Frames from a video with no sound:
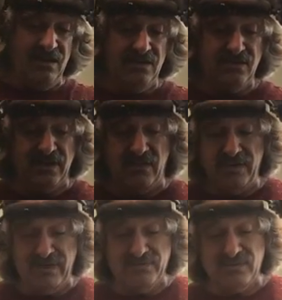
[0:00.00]
So now we
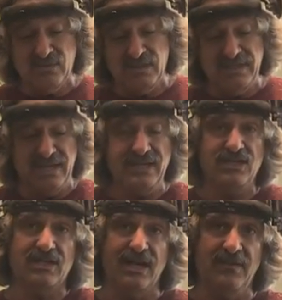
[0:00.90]
have this really nice
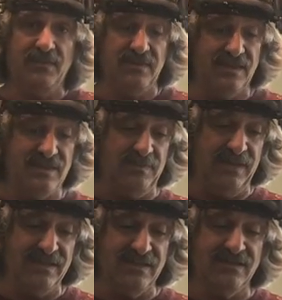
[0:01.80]
shape. It's
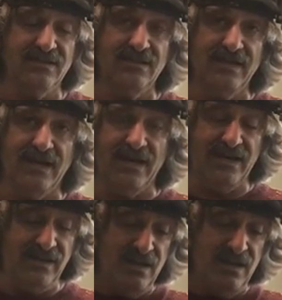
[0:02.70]
pleasant to the eye.